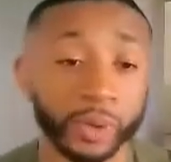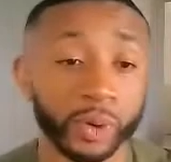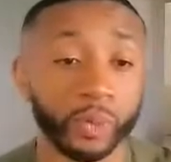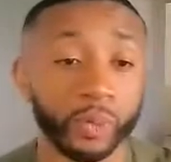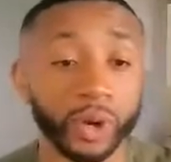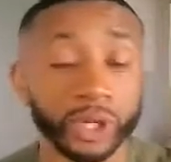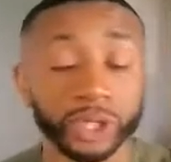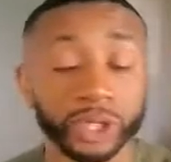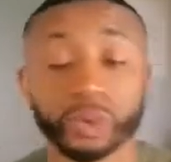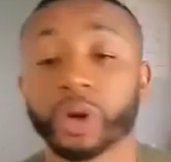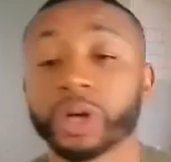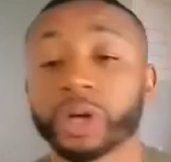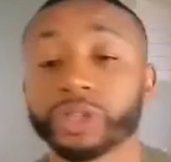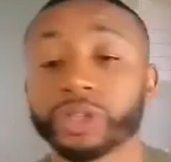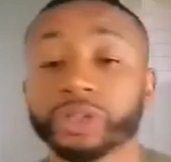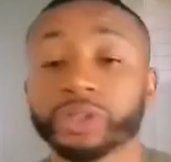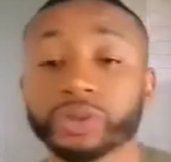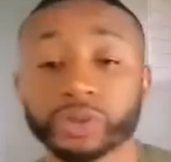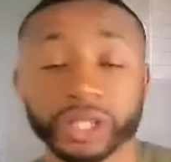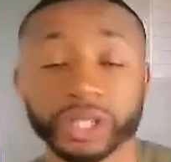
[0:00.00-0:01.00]
What you want to
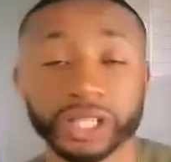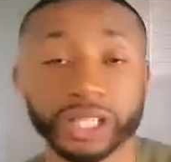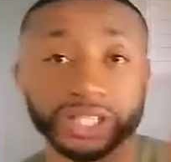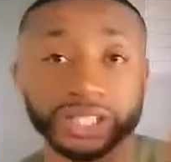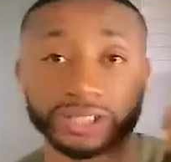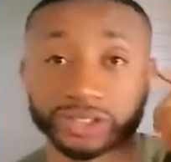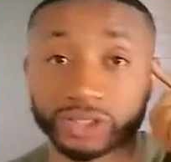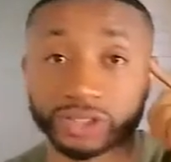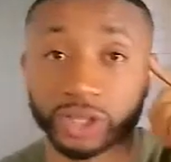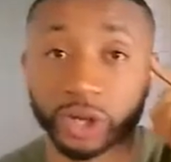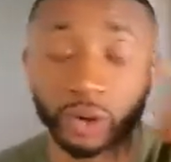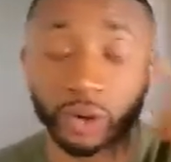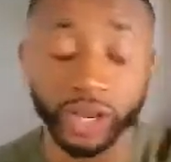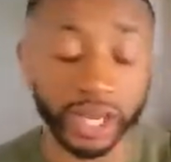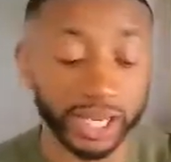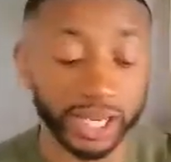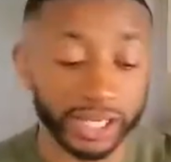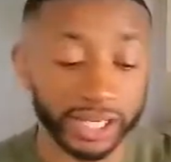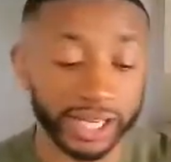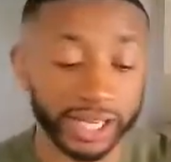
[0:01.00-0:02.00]
do is go
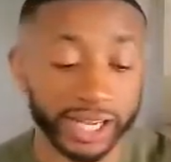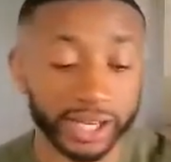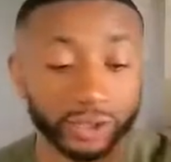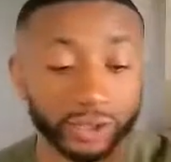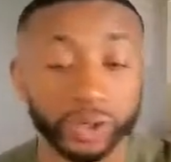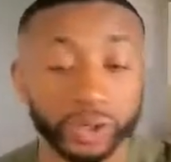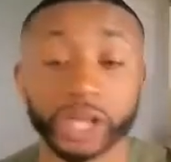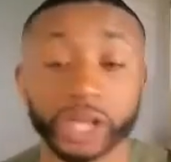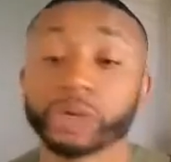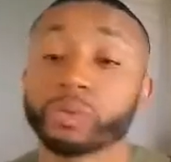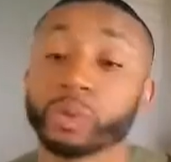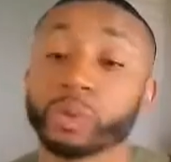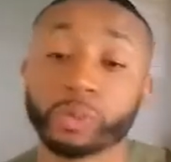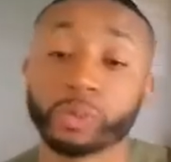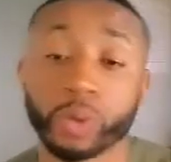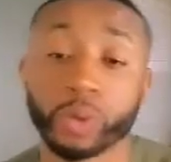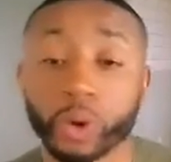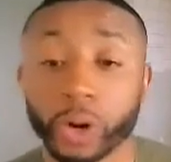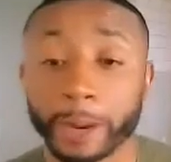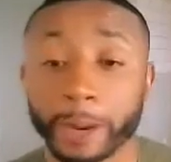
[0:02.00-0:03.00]
ahead and create a
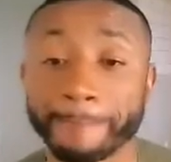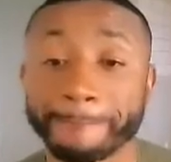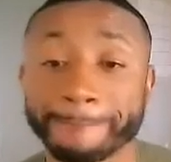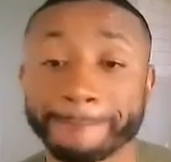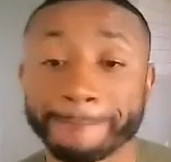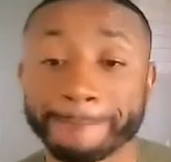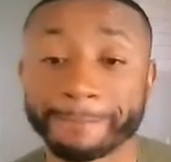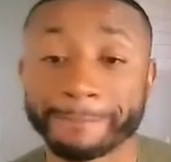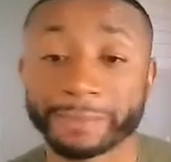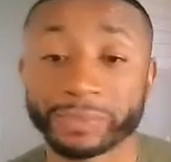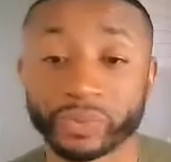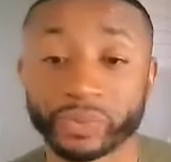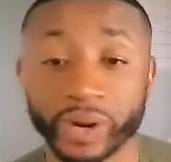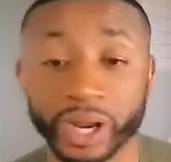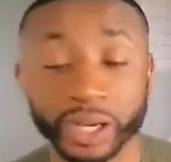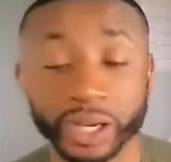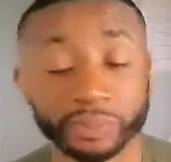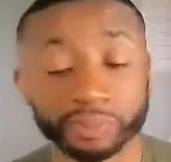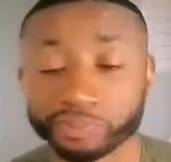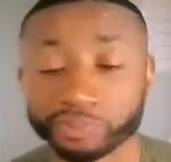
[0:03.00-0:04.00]
report,
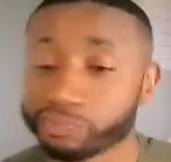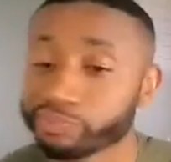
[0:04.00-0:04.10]
right?